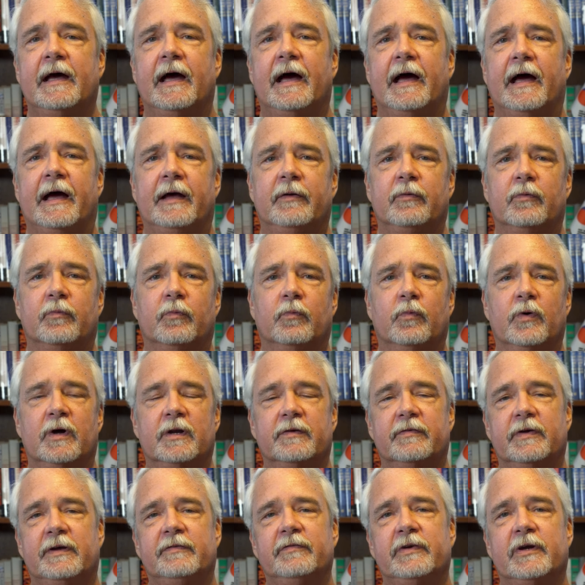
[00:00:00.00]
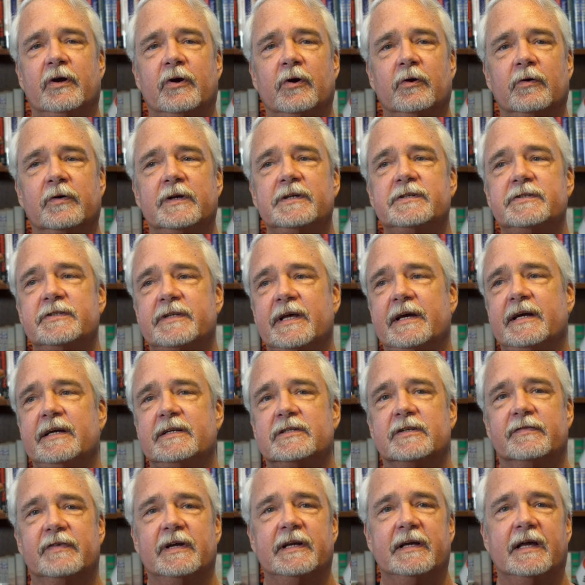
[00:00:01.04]
And in the early
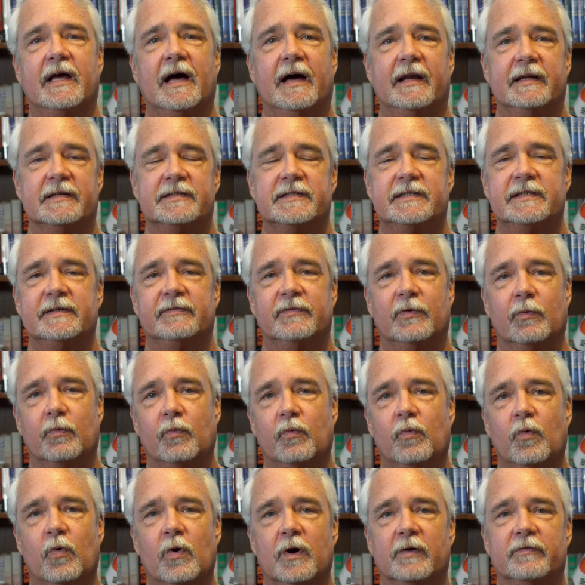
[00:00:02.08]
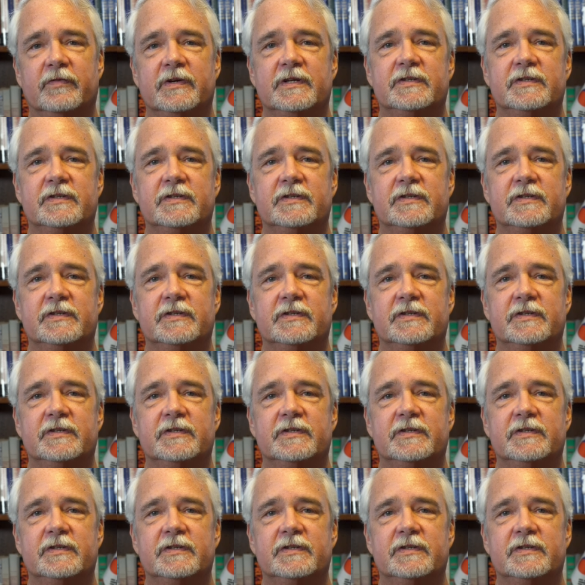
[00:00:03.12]
stage of any kind of civil war,